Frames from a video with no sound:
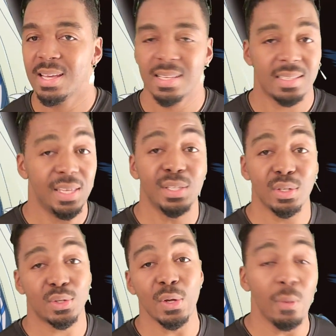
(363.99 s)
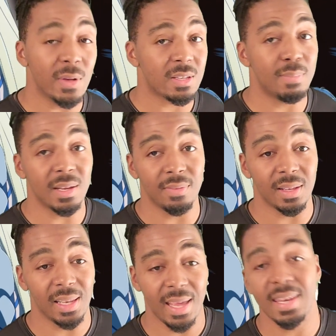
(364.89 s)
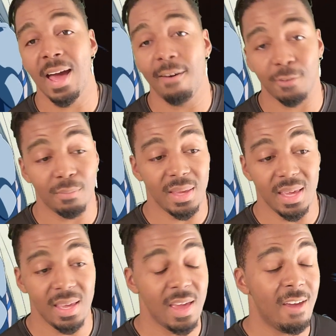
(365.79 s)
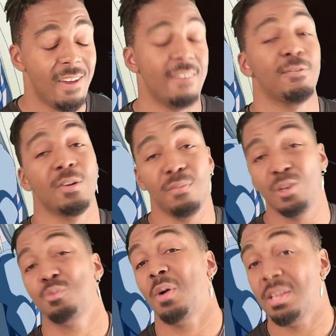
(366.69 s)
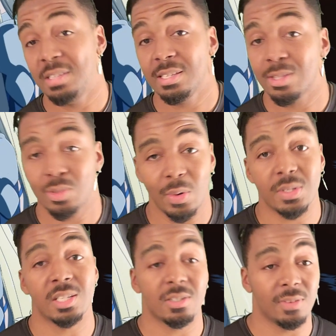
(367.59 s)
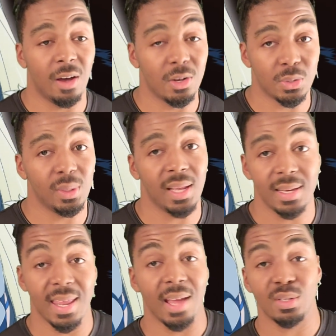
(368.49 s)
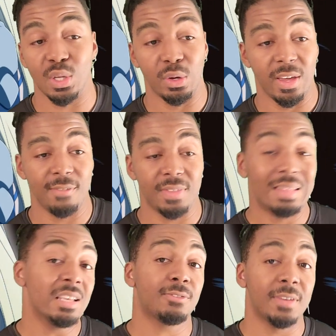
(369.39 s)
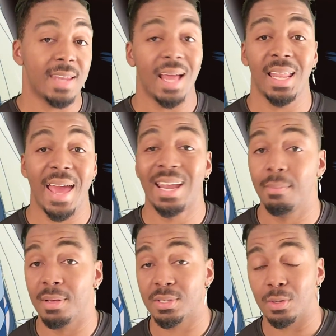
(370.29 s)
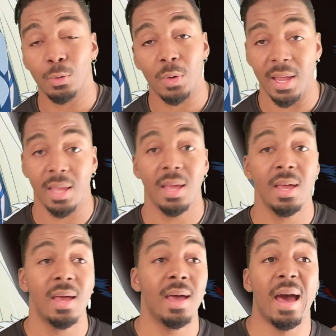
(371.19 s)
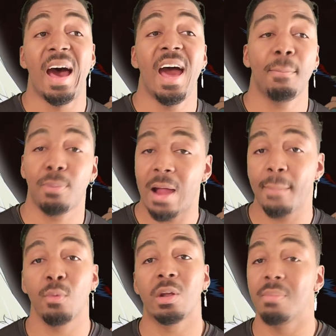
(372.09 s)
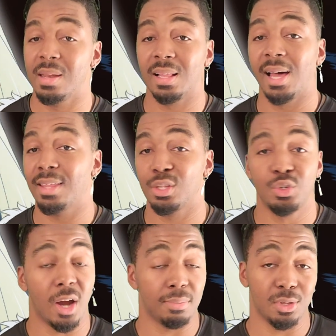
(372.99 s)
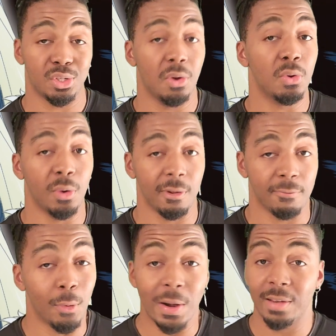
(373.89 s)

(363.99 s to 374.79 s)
Season 2 was a bit of a letdown for me. And for the most part, season 3 was also a letdown. So if this finale hadn't been so great, I probably would have been inclined to drop this show going forward.